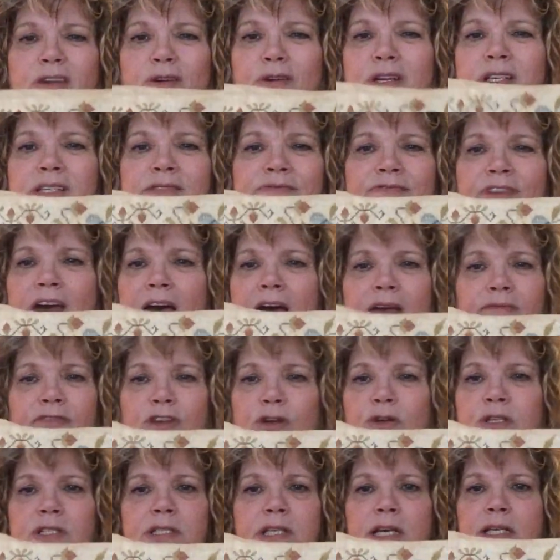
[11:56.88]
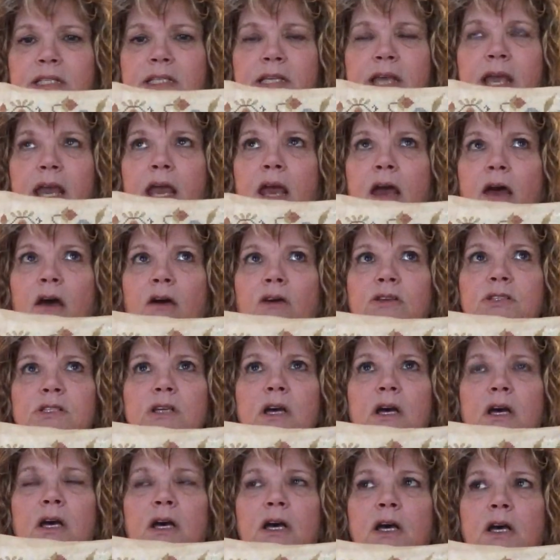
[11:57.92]
35, 36 count
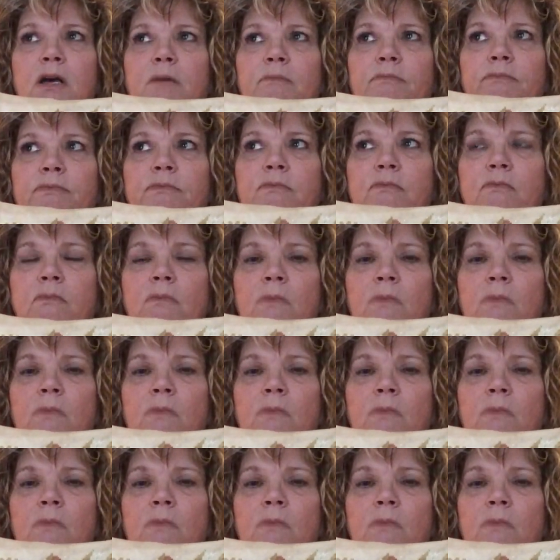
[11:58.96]
RNR um,